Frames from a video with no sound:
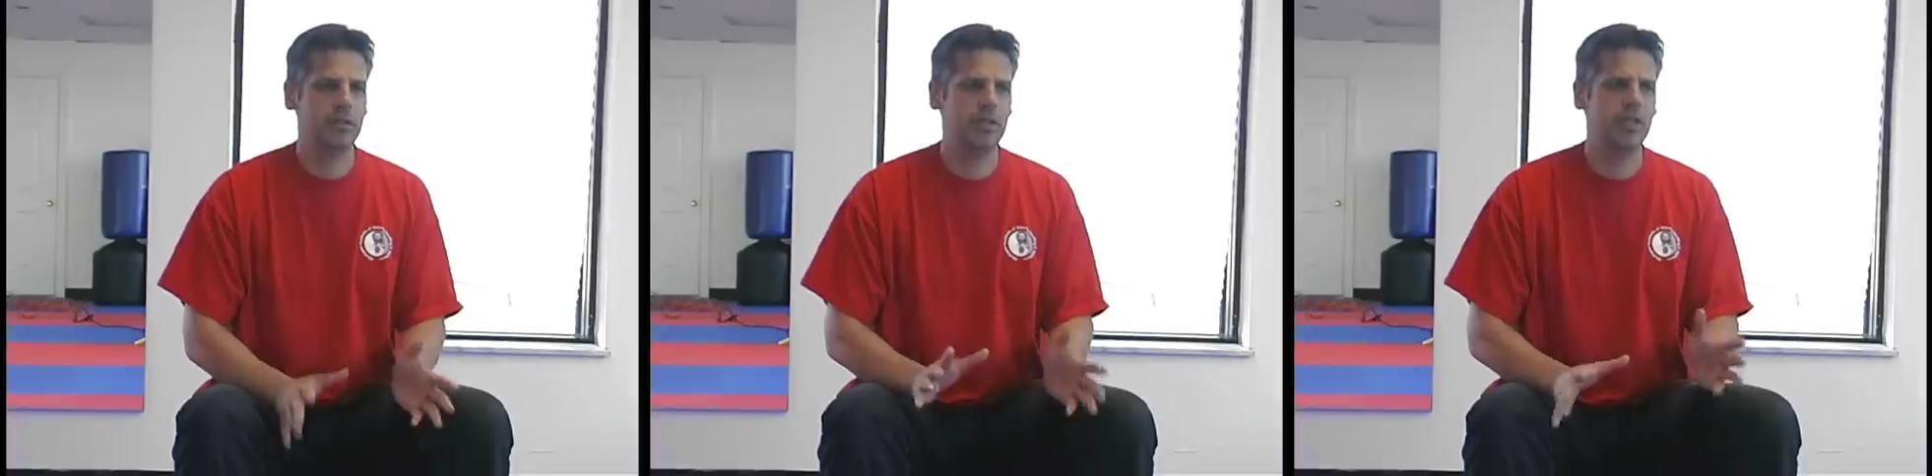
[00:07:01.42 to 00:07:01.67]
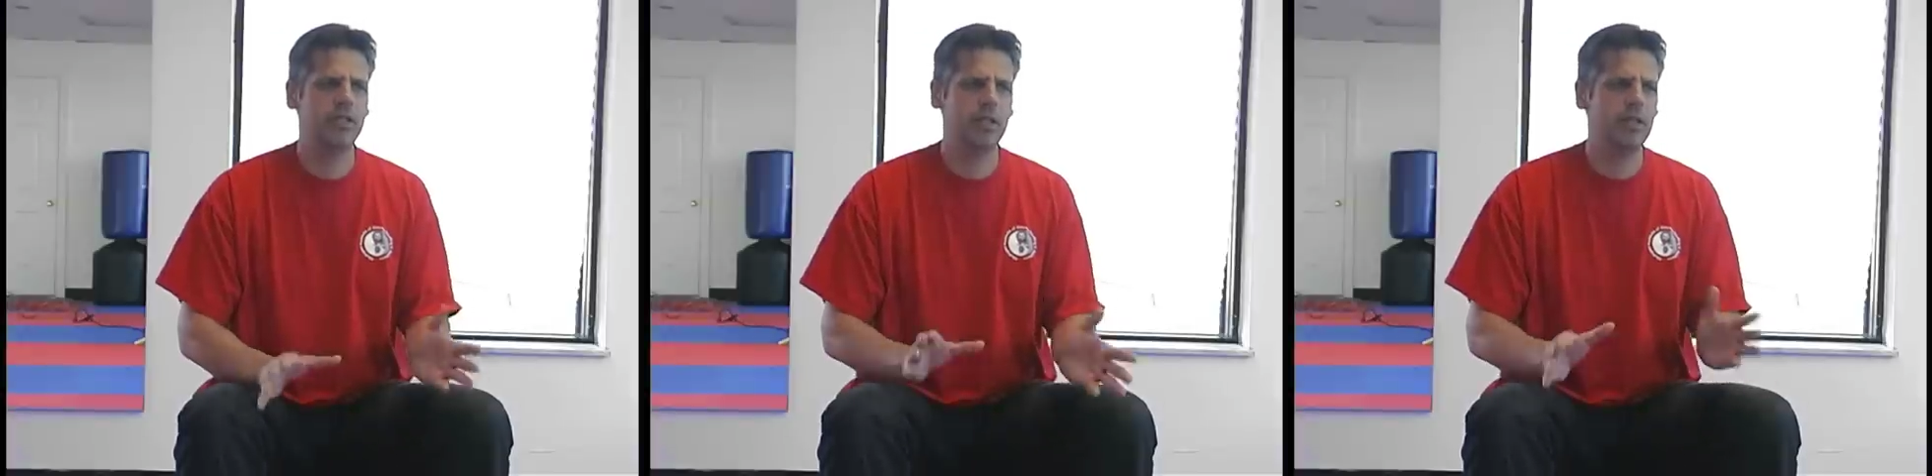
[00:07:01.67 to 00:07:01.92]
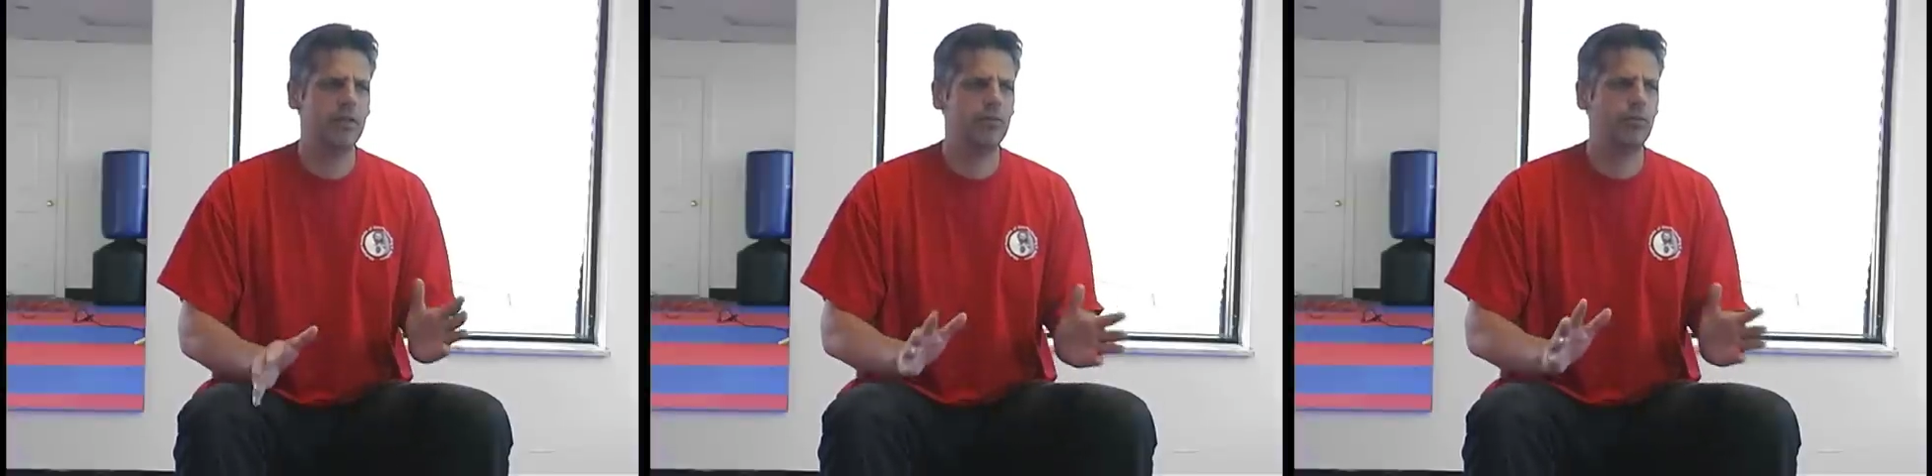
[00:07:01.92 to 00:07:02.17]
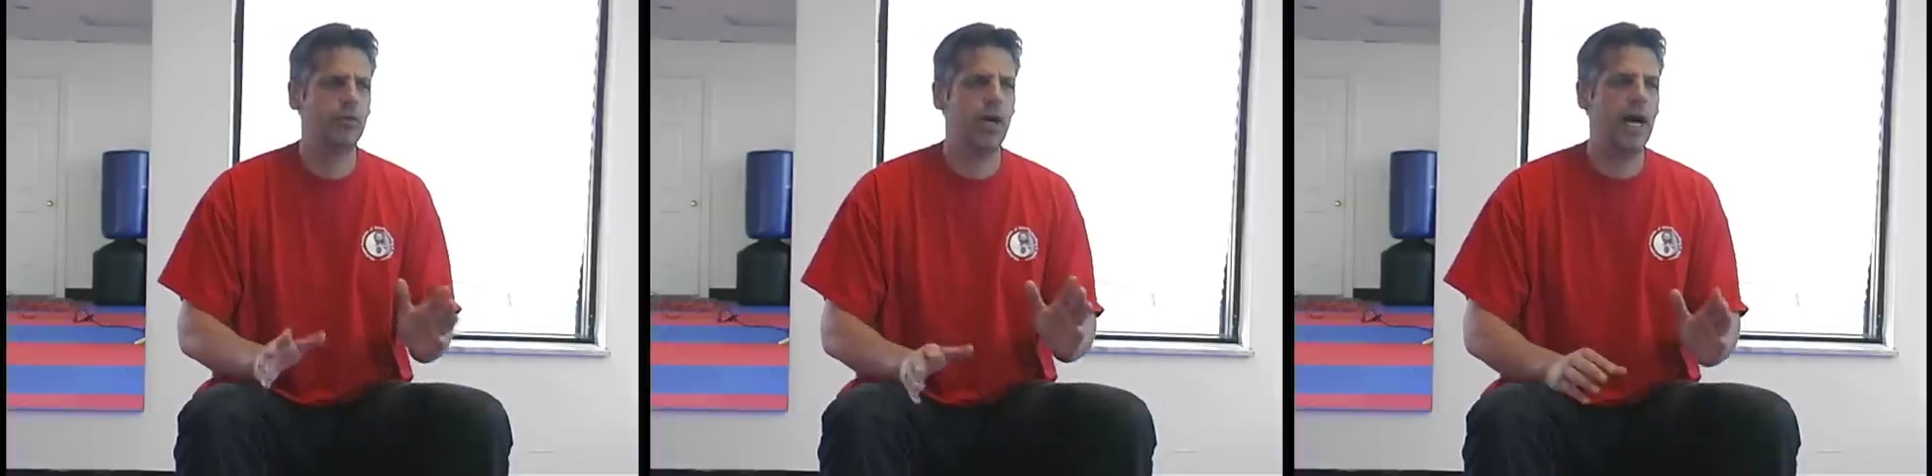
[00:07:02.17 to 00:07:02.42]
done
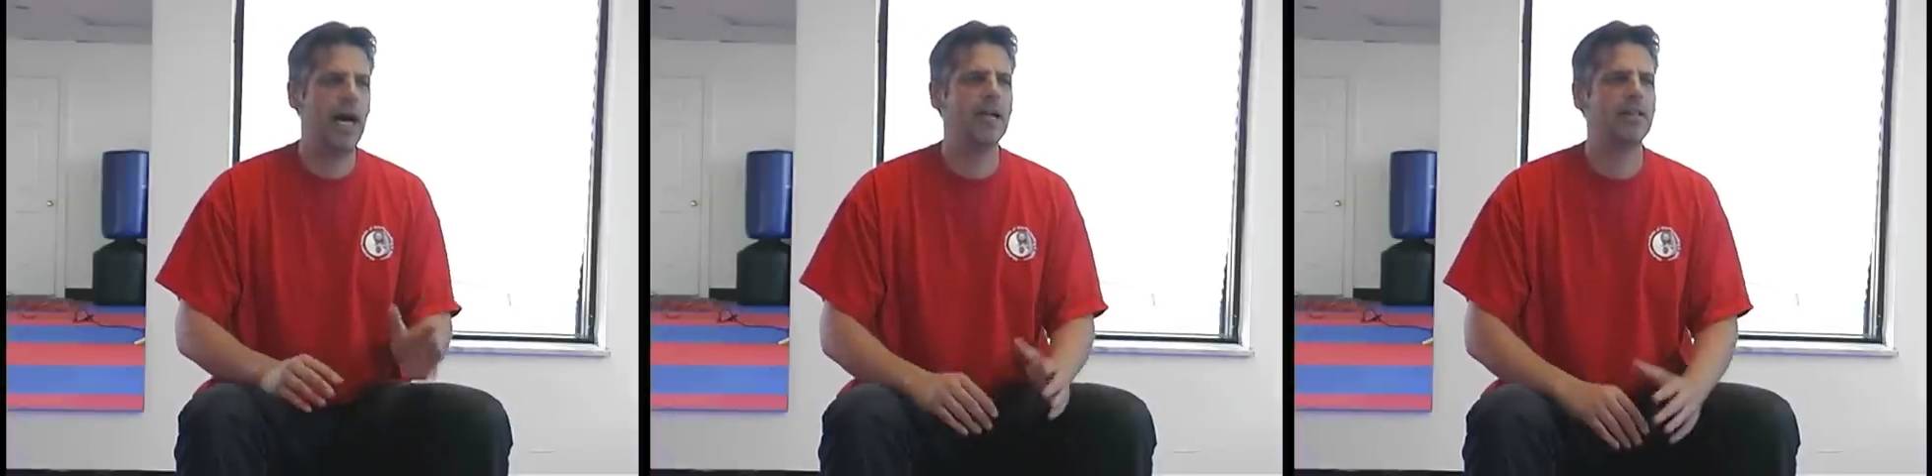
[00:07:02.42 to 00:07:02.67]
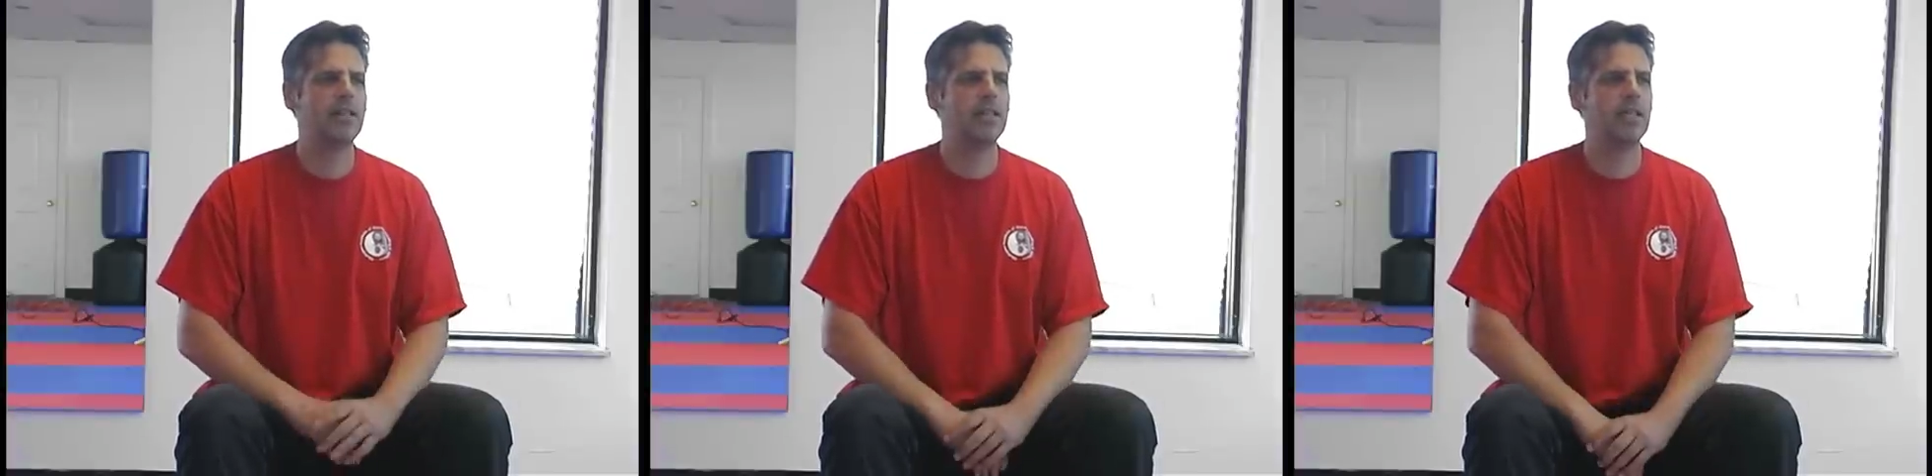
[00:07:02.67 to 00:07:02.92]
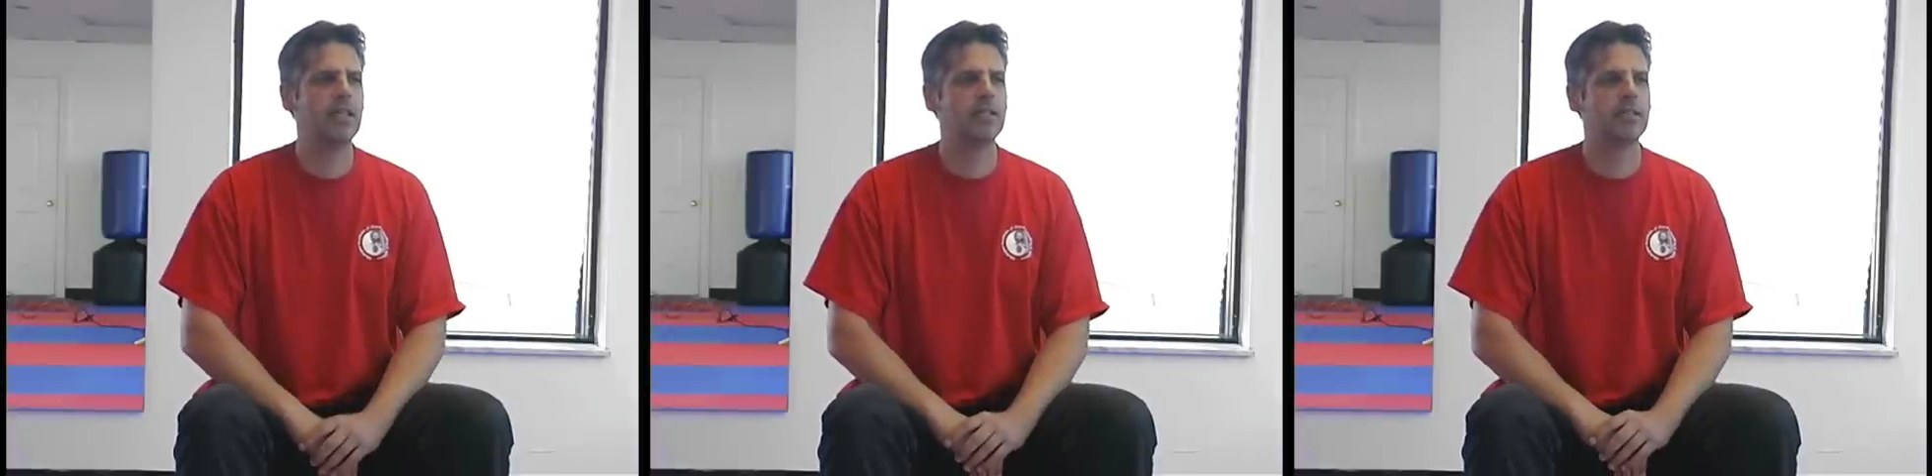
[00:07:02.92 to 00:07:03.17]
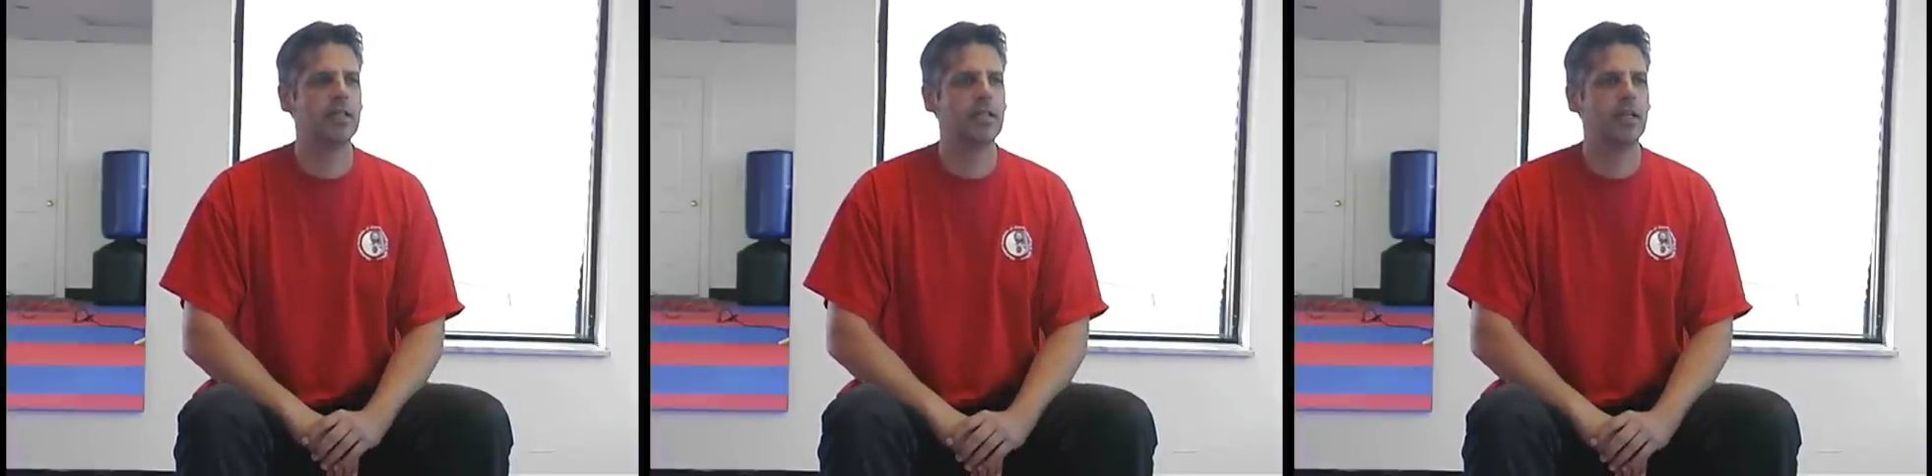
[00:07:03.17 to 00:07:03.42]
enough odd
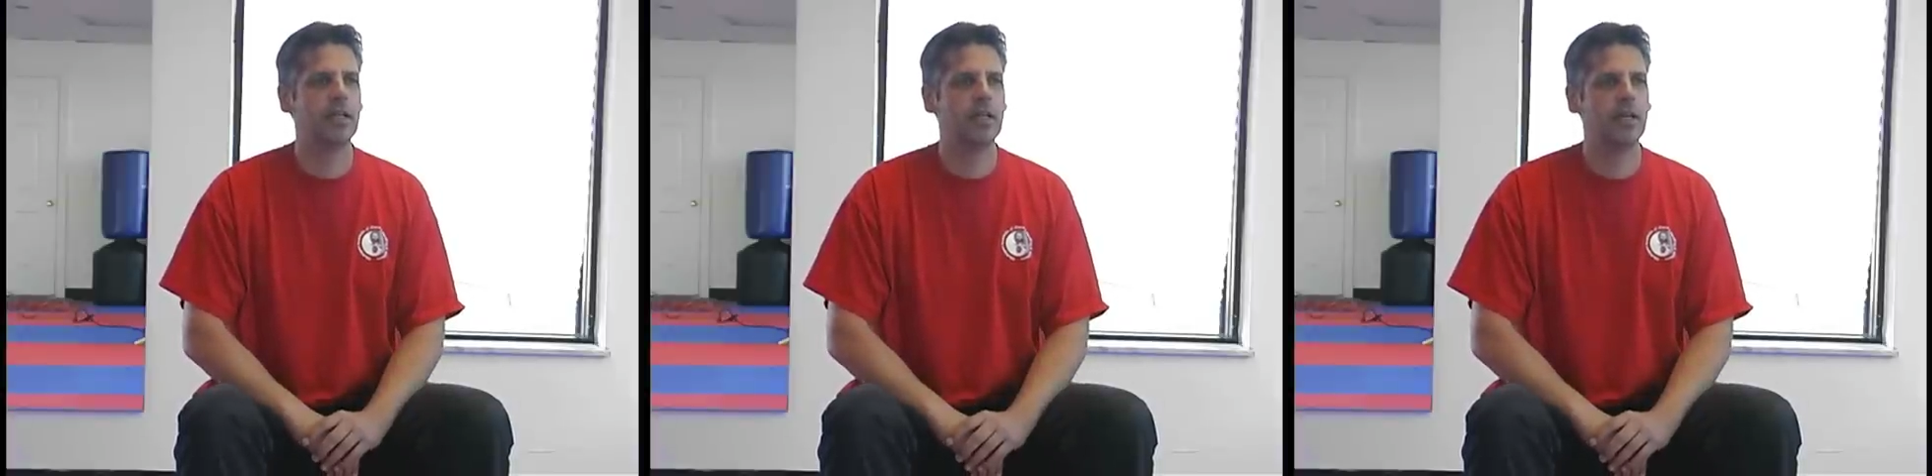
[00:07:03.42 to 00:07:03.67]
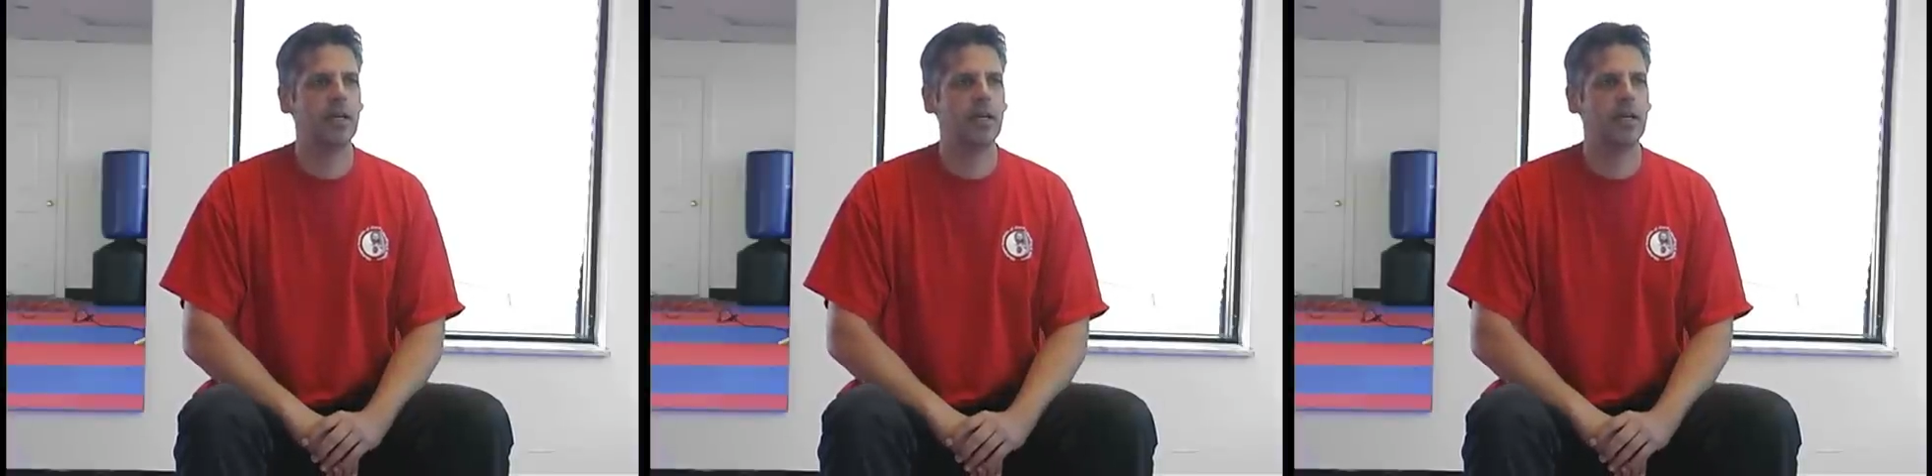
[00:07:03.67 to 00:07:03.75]
things that